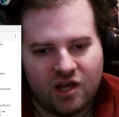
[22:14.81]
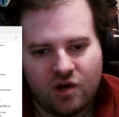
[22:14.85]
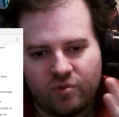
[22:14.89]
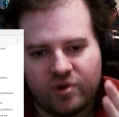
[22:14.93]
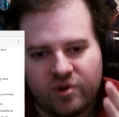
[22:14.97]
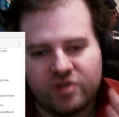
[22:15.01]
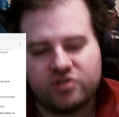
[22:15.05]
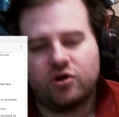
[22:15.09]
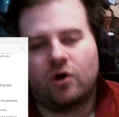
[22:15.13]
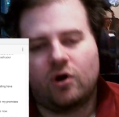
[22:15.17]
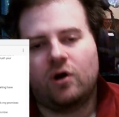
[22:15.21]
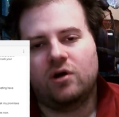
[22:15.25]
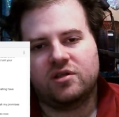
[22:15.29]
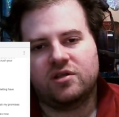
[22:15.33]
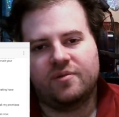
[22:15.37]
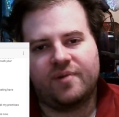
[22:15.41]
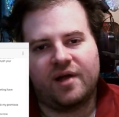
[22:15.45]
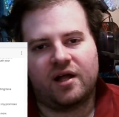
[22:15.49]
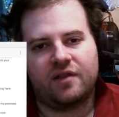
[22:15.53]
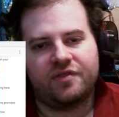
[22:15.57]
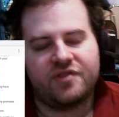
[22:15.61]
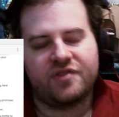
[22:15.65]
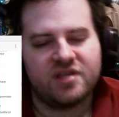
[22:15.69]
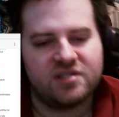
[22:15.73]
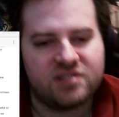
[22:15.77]
We talked
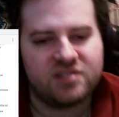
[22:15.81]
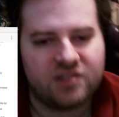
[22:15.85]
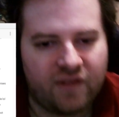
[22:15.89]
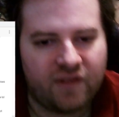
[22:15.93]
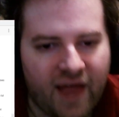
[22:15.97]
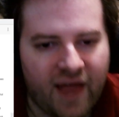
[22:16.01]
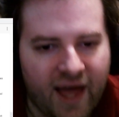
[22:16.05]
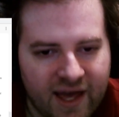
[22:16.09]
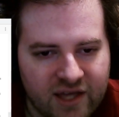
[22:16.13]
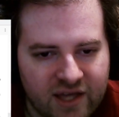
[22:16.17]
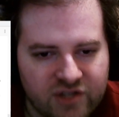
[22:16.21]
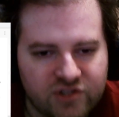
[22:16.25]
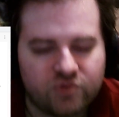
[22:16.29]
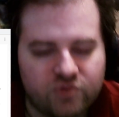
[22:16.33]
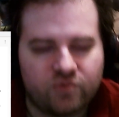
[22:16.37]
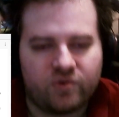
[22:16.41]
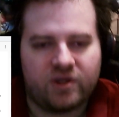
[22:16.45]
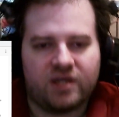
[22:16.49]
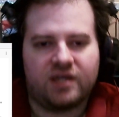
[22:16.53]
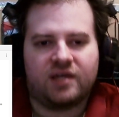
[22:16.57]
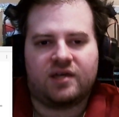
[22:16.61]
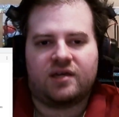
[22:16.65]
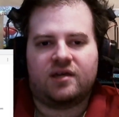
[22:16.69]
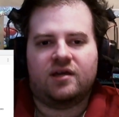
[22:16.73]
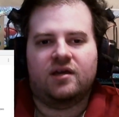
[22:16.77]
about this last
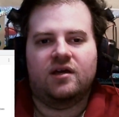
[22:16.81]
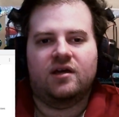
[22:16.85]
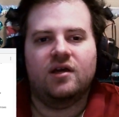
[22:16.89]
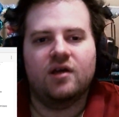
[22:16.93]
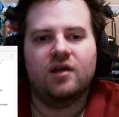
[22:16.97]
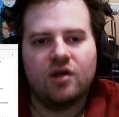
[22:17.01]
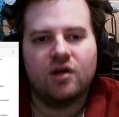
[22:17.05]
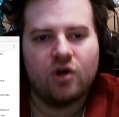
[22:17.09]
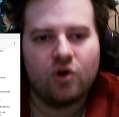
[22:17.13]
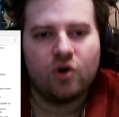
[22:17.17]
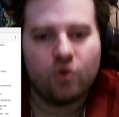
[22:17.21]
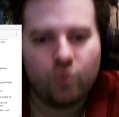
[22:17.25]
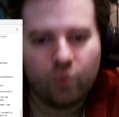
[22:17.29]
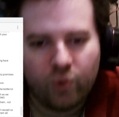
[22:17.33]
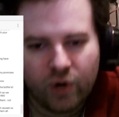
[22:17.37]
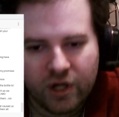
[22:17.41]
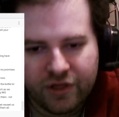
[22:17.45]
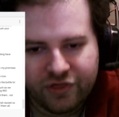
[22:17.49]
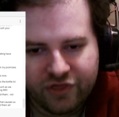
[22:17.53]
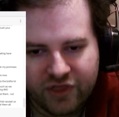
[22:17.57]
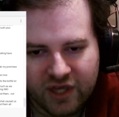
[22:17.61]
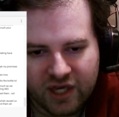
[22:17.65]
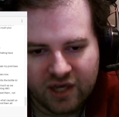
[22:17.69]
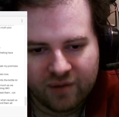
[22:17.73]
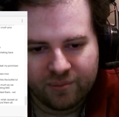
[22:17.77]
week
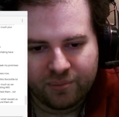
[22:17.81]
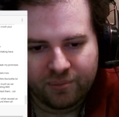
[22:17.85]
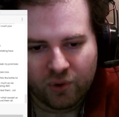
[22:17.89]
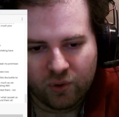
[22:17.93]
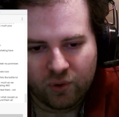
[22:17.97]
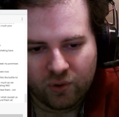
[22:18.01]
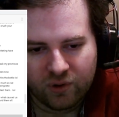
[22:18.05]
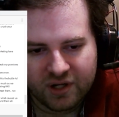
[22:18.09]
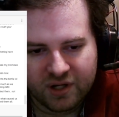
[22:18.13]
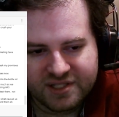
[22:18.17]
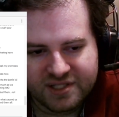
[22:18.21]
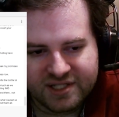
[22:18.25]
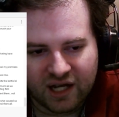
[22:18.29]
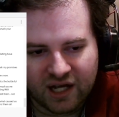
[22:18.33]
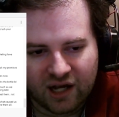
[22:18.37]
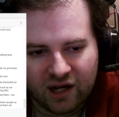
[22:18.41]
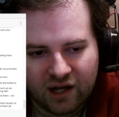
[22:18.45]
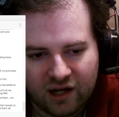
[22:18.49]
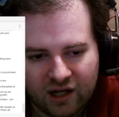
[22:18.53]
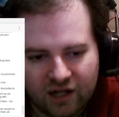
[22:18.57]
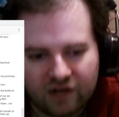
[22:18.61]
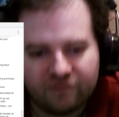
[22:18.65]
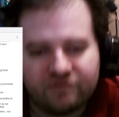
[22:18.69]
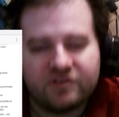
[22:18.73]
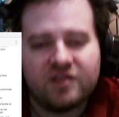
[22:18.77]
with the importance
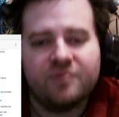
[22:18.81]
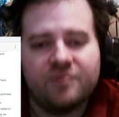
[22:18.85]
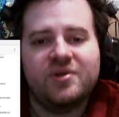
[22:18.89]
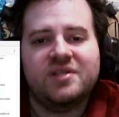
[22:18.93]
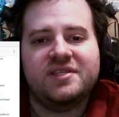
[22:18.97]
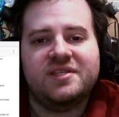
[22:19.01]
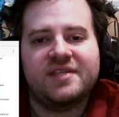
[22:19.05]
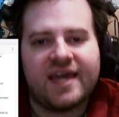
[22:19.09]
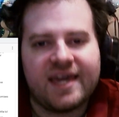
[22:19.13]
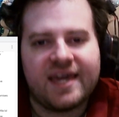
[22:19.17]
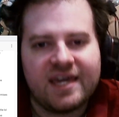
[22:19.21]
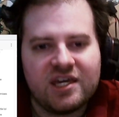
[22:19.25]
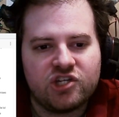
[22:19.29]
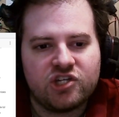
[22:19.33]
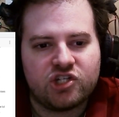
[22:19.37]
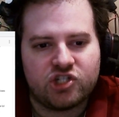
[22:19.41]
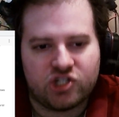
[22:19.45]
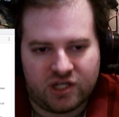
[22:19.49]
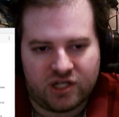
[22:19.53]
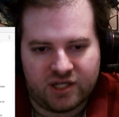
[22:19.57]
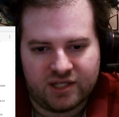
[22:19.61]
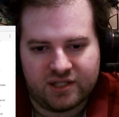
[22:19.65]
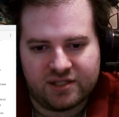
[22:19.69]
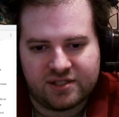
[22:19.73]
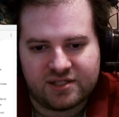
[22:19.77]
of
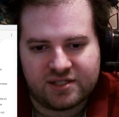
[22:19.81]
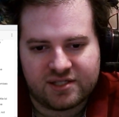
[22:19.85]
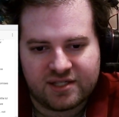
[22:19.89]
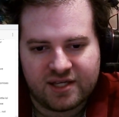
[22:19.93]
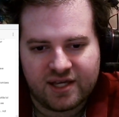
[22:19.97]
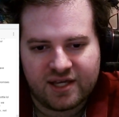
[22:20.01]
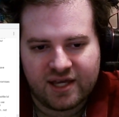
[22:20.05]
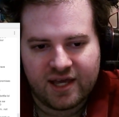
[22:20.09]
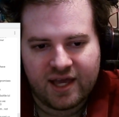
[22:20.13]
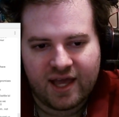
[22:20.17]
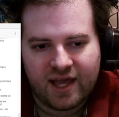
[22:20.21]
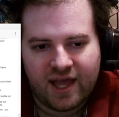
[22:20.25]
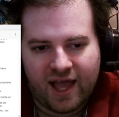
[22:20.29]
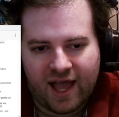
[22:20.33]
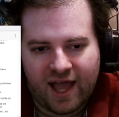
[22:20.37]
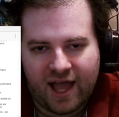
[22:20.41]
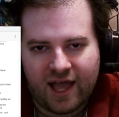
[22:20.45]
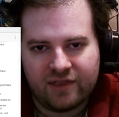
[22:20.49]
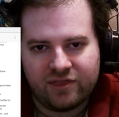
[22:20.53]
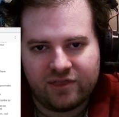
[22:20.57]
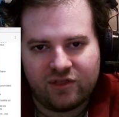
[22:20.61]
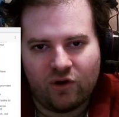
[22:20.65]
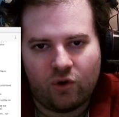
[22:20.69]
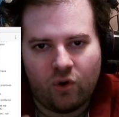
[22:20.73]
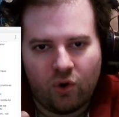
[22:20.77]
limitations
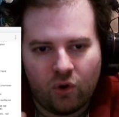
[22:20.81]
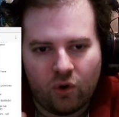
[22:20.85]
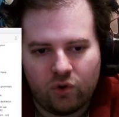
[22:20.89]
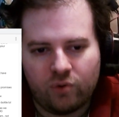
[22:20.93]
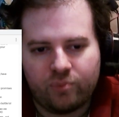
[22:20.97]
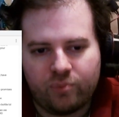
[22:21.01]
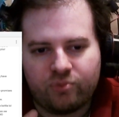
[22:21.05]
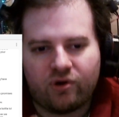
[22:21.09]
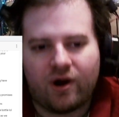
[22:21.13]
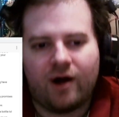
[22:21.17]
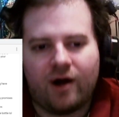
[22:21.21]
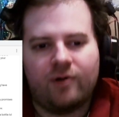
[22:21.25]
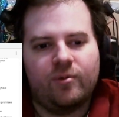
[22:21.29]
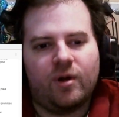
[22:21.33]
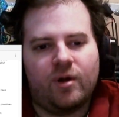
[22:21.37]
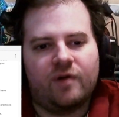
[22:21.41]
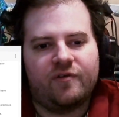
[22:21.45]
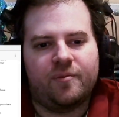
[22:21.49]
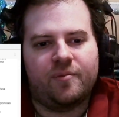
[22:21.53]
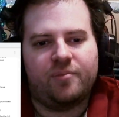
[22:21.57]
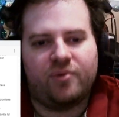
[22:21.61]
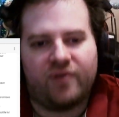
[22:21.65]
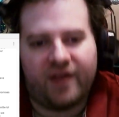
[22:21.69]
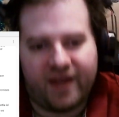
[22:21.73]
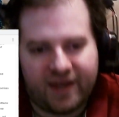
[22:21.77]
and the whole problem of
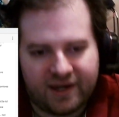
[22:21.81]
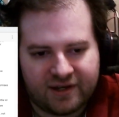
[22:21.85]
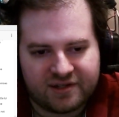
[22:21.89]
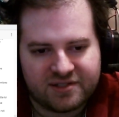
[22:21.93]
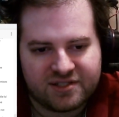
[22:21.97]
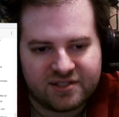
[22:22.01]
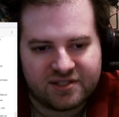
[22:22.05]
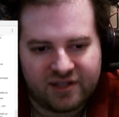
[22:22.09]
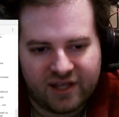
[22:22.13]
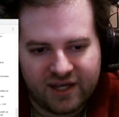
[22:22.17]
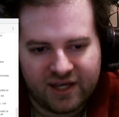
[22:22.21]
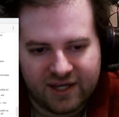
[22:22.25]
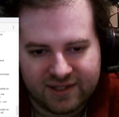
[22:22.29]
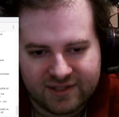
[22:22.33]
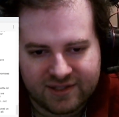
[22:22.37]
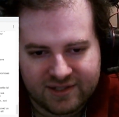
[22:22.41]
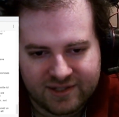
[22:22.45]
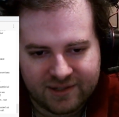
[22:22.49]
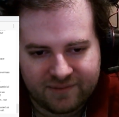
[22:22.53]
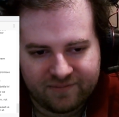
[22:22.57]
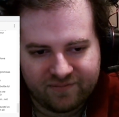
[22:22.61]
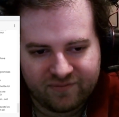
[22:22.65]
a blank slate.